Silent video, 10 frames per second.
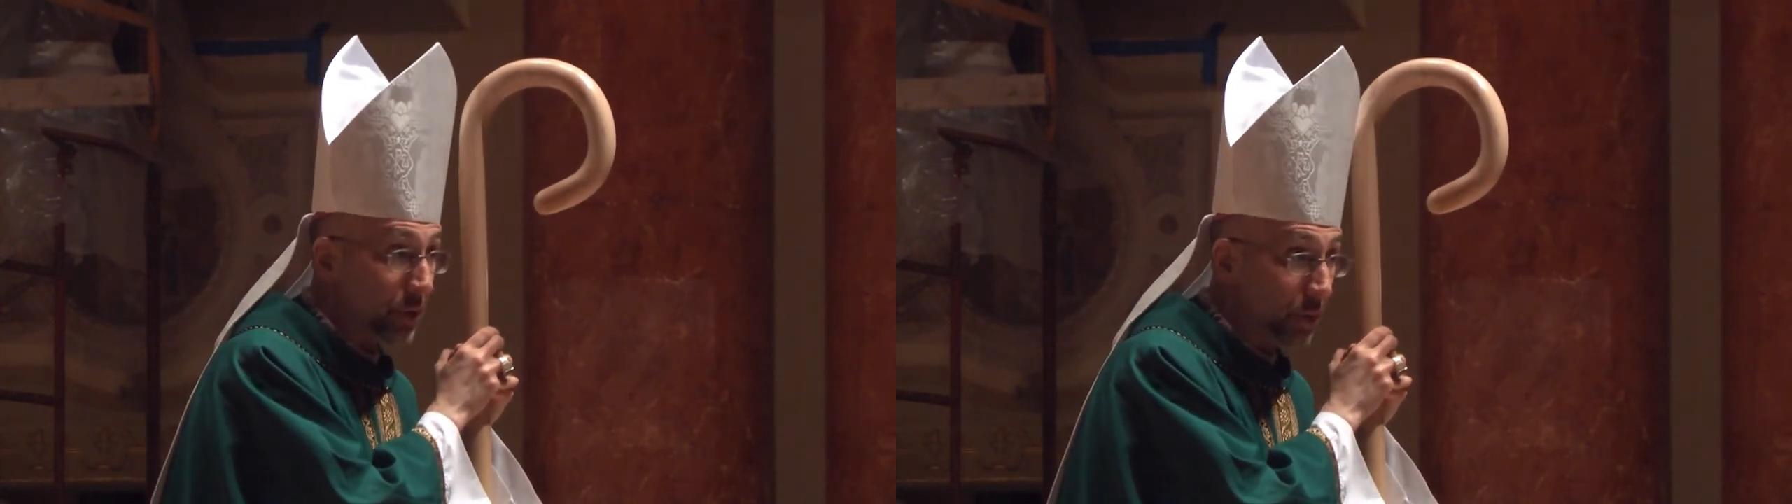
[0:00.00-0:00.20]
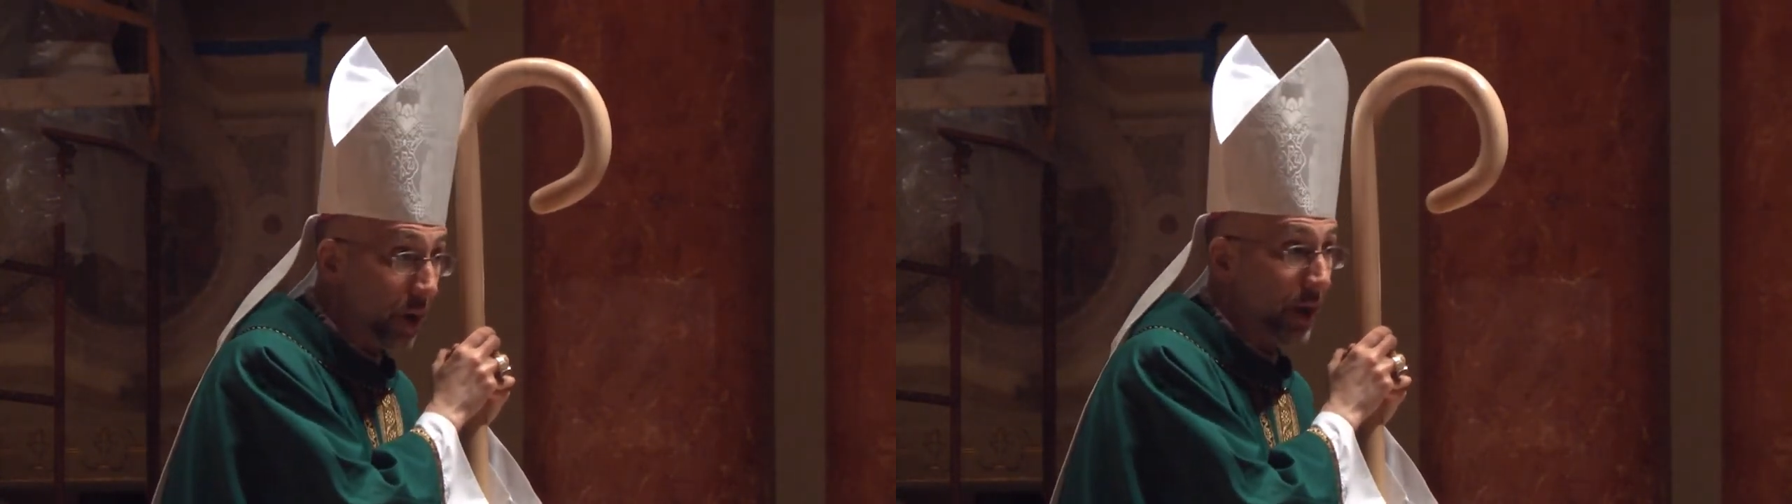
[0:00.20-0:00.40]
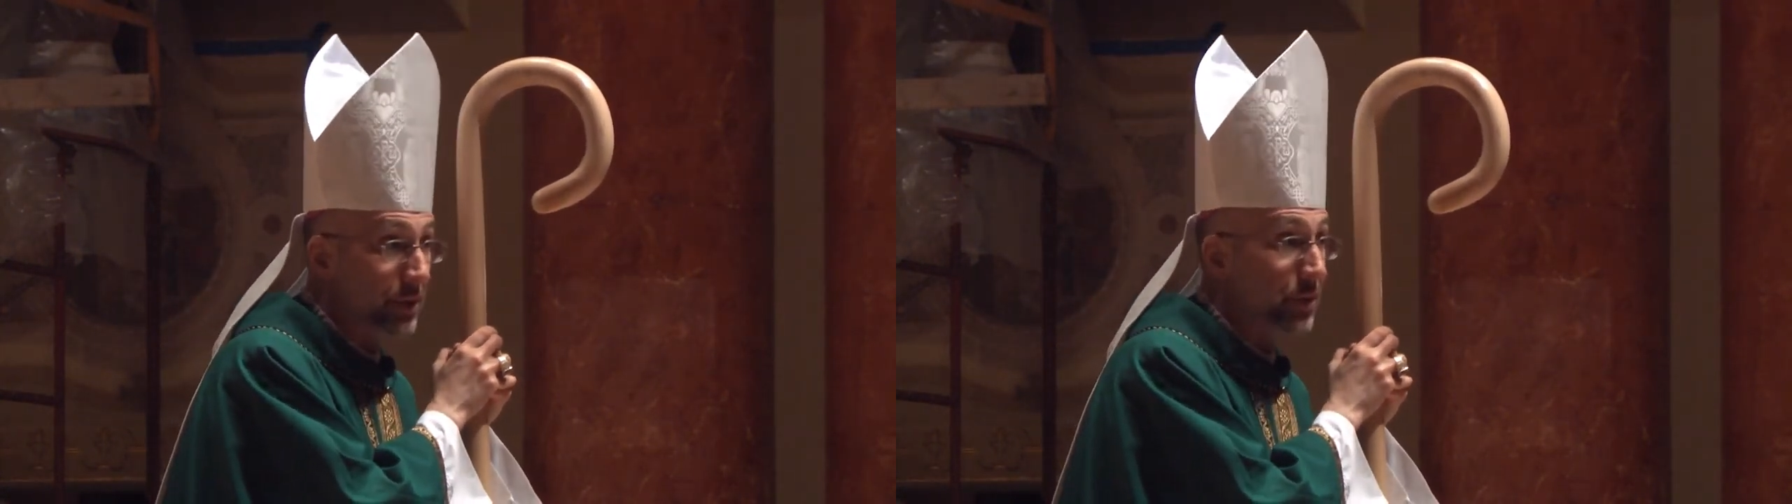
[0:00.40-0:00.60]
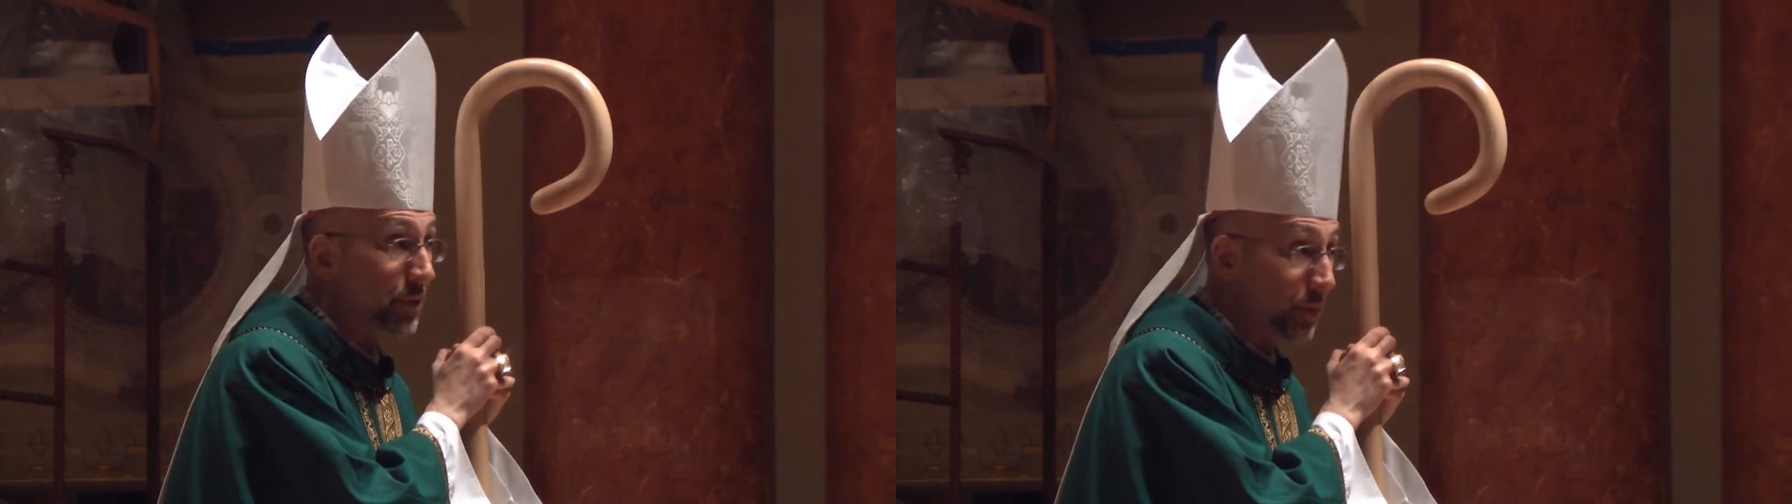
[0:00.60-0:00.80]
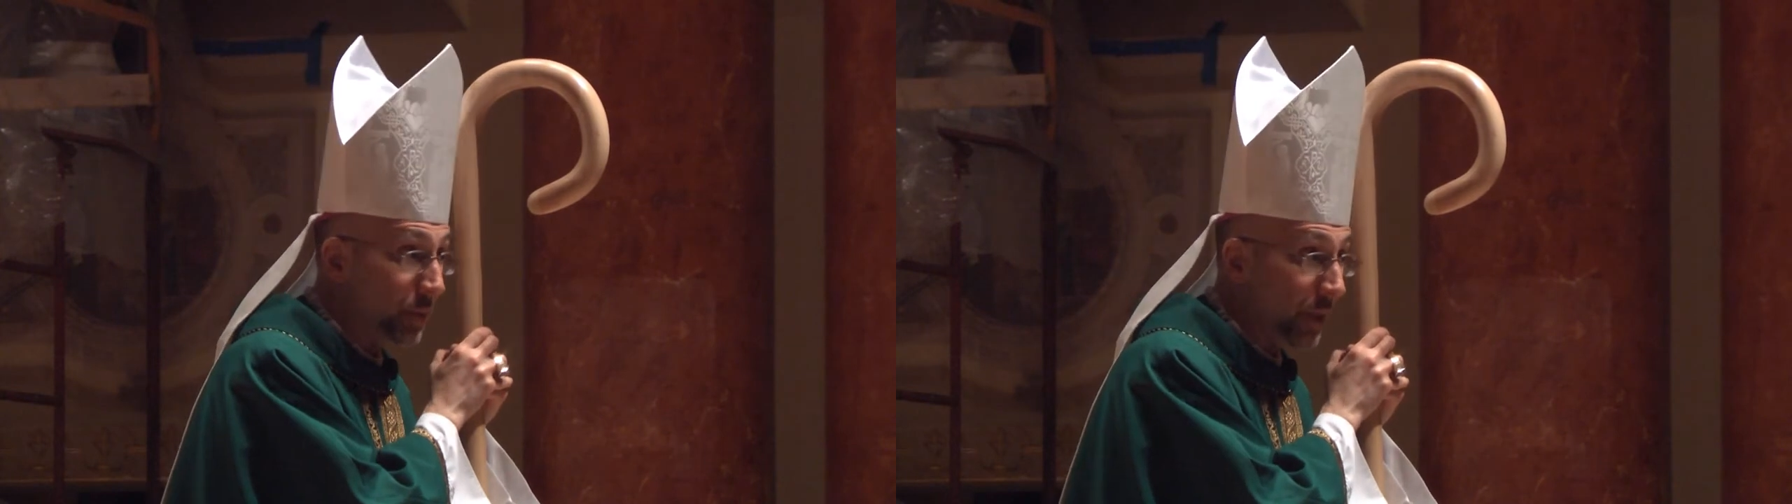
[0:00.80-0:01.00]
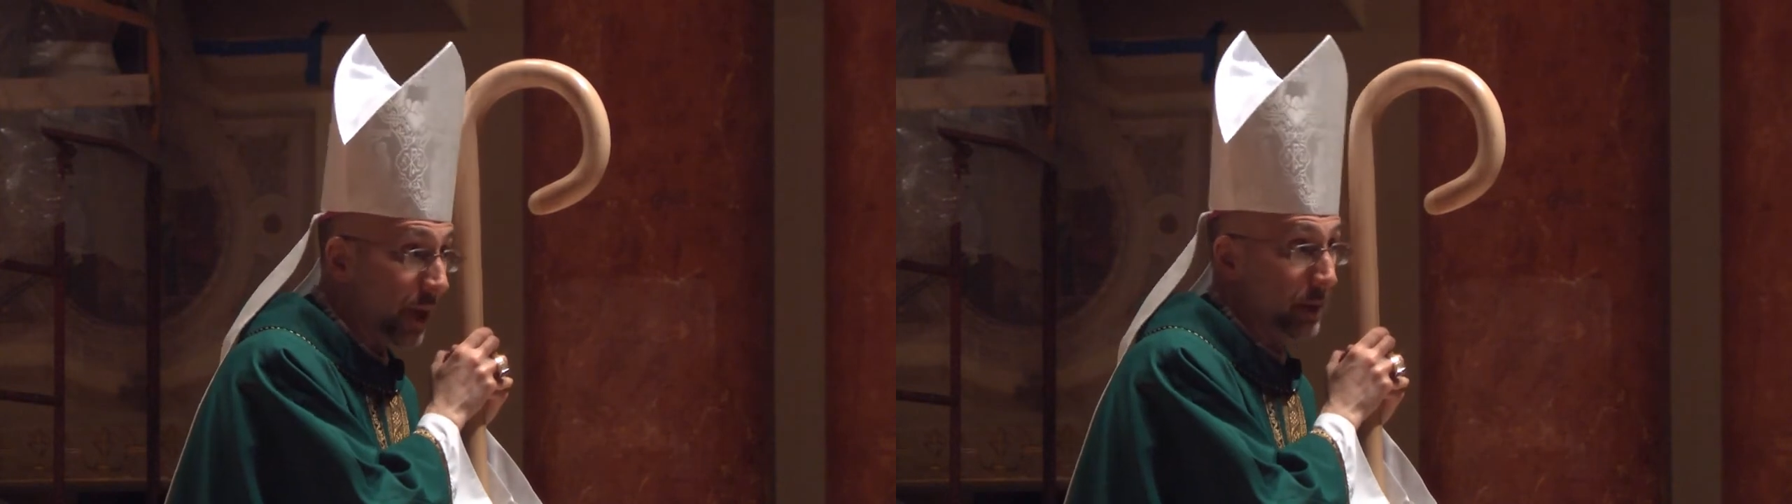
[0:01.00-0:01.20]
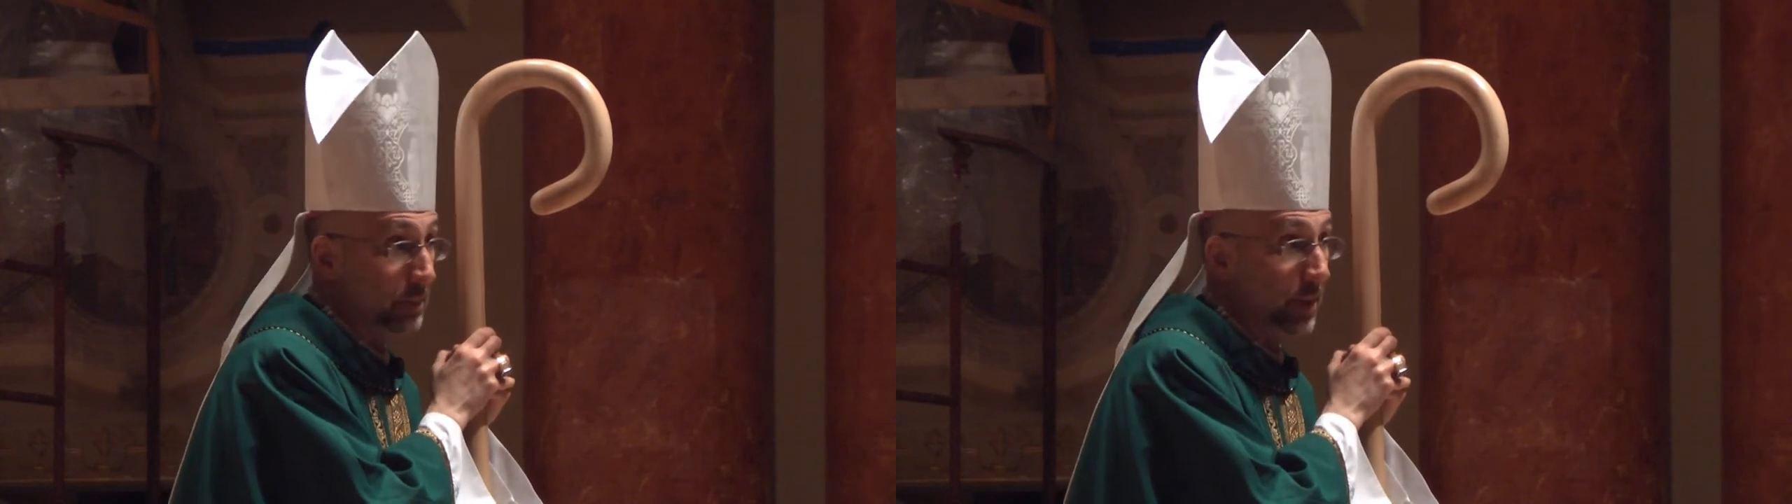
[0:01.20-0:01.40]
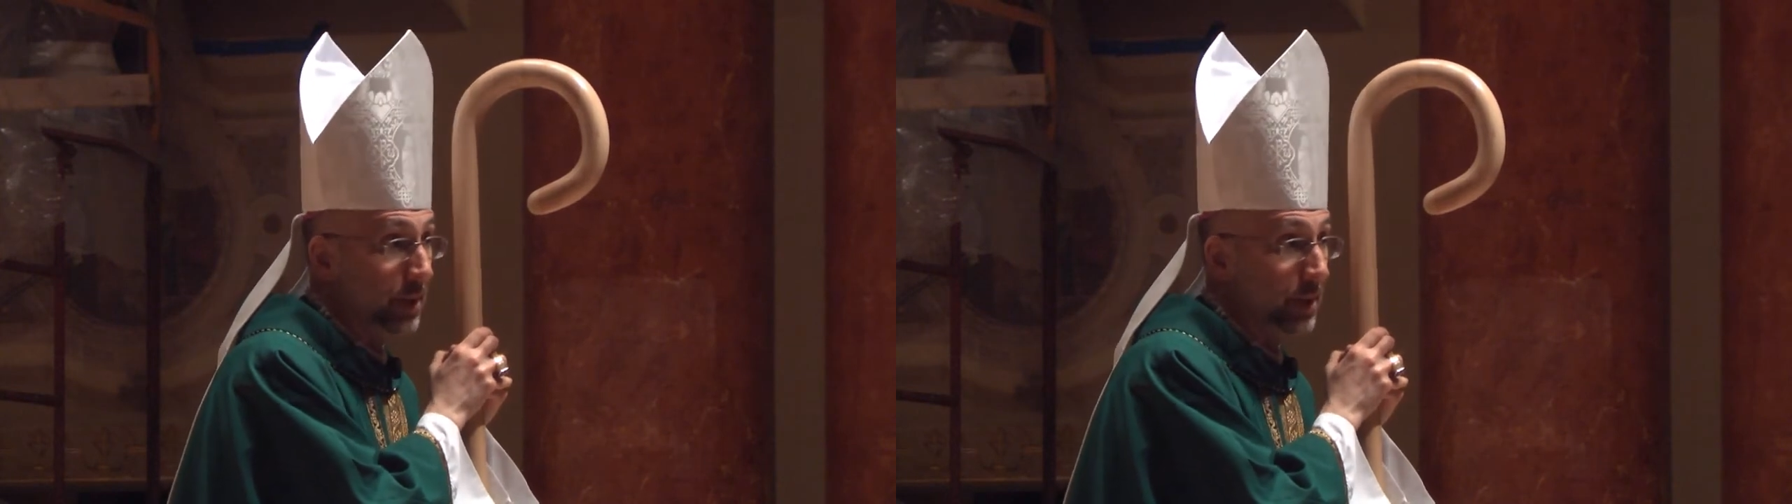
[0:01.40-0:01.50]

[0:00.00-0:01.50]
Christ through them.